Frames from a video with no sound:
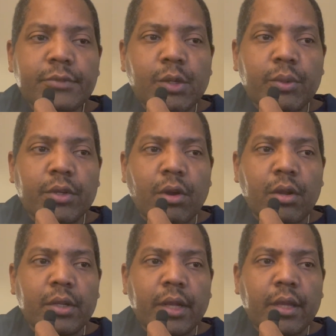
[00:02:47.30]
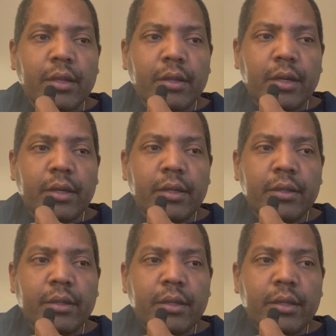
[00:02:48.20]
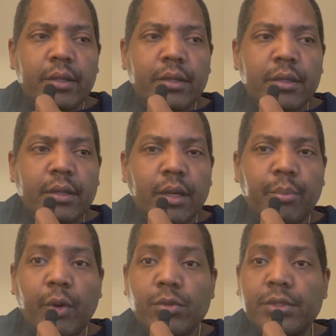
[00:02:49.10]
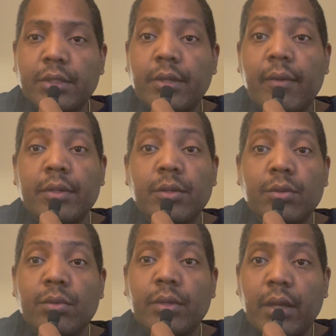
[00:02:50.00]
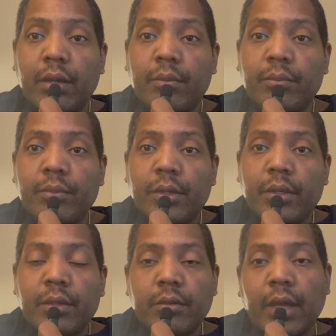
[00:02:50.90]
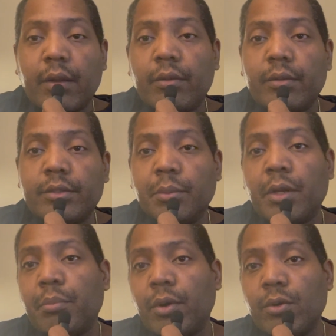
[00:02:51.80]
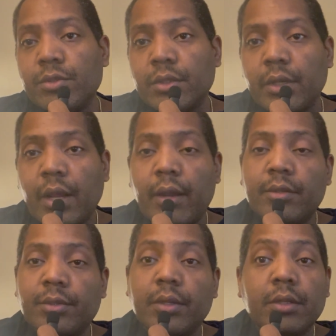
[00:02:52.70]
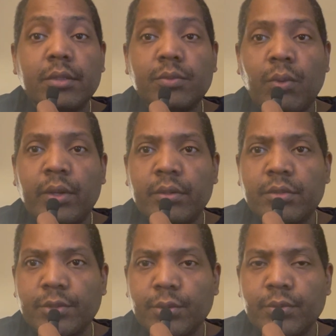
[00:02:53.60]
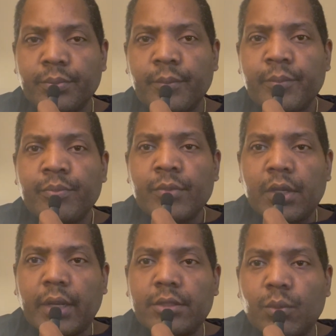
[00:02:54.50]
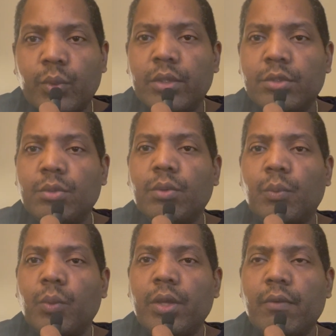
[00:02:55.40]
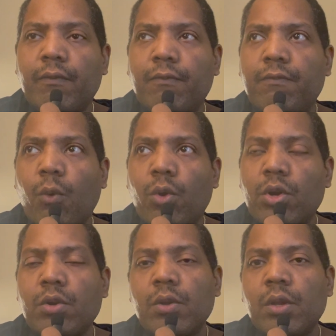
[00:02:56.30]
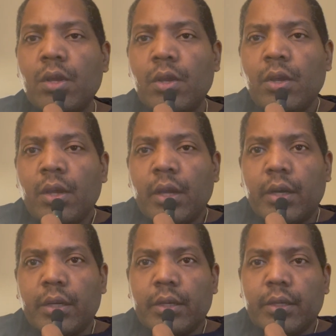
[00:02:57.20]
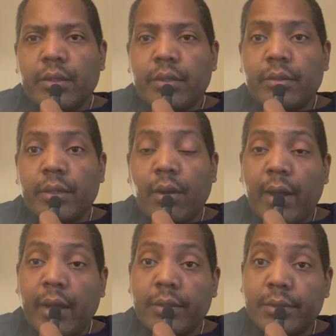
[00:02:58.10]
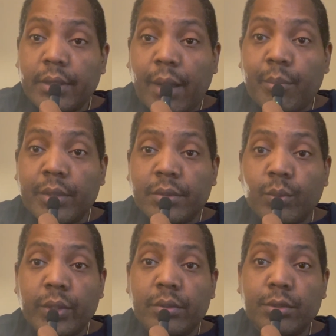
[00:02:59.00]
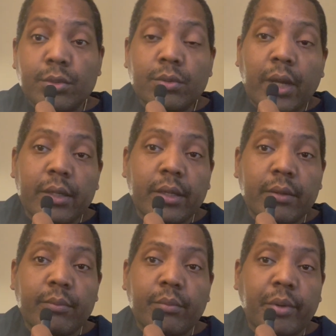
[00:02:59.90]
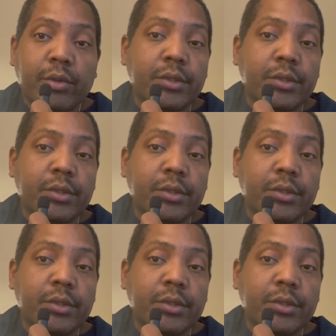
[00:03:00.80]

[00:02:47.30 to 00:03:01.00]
what do you call it? A post that you have to do. You gotta submit a post and then answer at least one student. That's in week 2 and week 4. In all honesty, I missed week 2. I didn't post